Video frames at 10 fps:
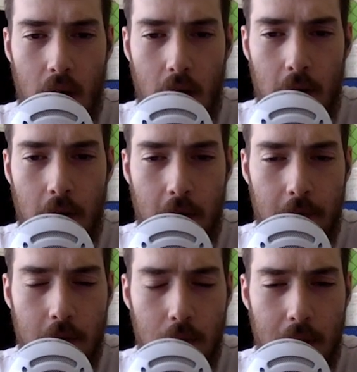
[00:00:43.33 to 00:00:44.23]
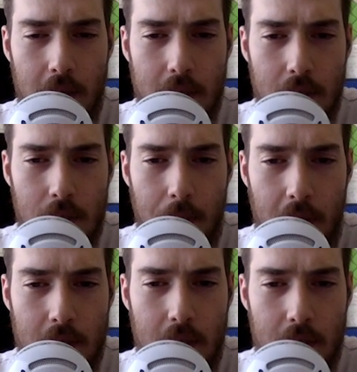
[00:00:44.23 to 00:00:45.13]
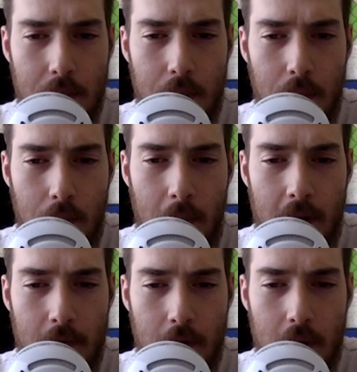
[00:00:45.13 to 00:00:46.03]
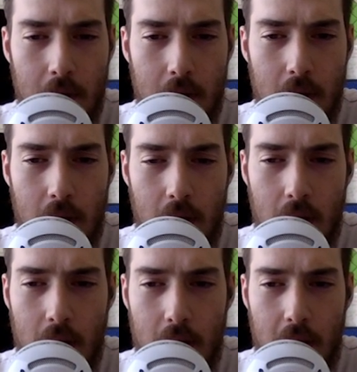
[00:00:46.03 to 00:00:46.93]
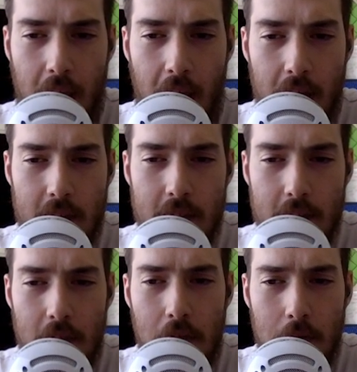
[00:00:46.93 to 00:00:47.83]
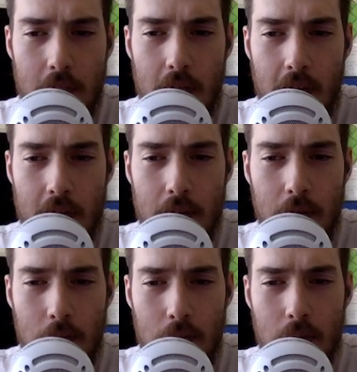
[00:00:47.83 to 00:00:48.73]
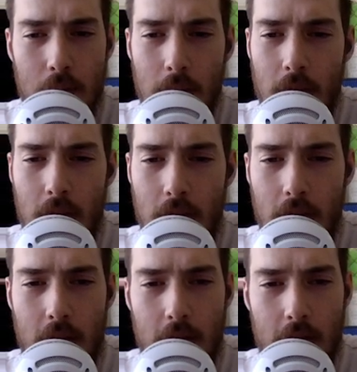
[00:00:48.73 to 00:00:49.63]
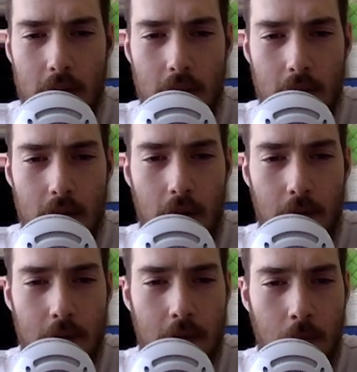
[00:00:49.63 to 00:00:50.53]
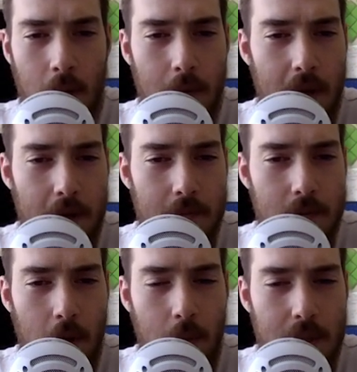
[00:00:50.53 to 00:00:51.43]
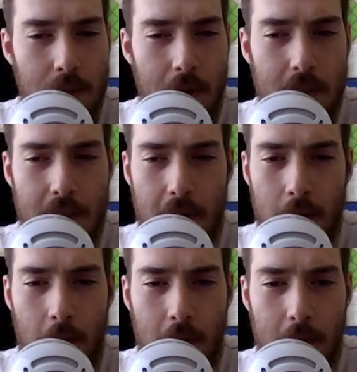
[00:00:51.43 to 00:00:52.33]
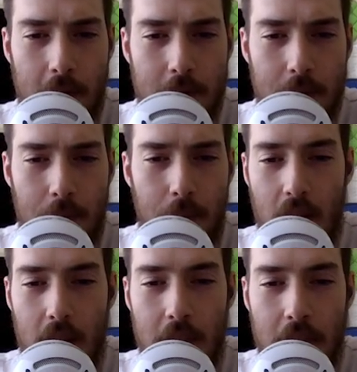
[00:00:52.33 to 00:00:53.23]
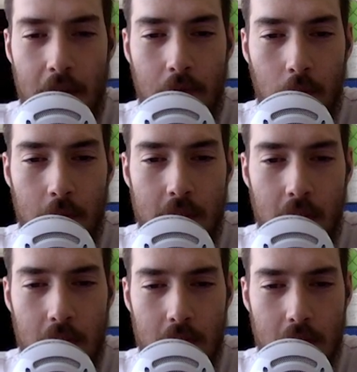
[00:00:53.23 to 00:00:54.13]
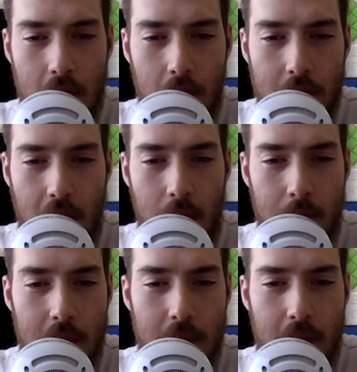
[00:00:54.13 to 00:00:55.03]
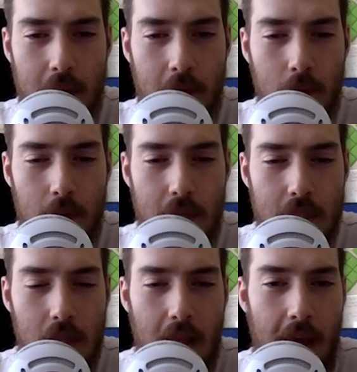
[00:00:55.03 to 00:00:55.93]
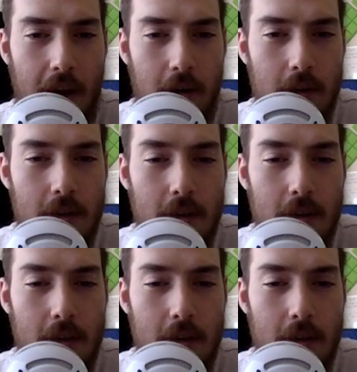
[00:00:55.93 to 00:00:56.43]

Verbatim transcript: I don't know how I feel about this space that's meant for the uh, the cat to use it. I assume. I don't really know why we have open space there. Why don't we have just let's just have ridiculously large cabinets that everyone needs a ladder